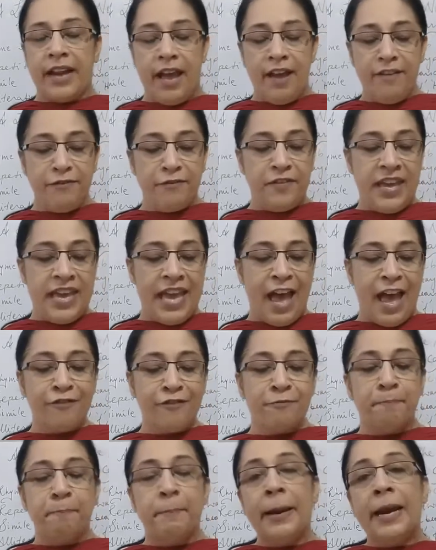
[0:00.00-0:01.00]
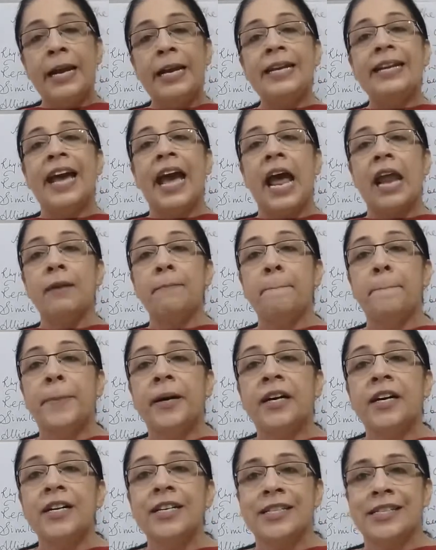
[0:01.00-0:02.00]
we have build and
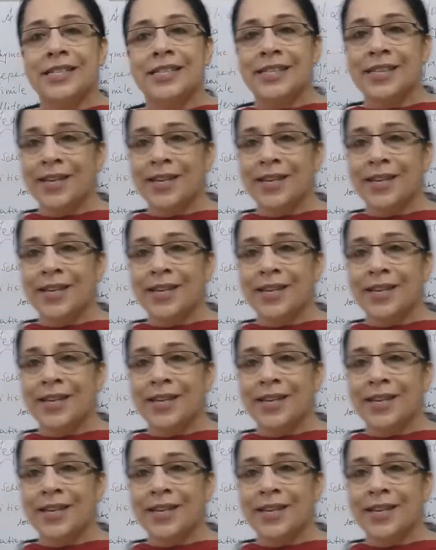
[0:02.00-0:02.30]
birds.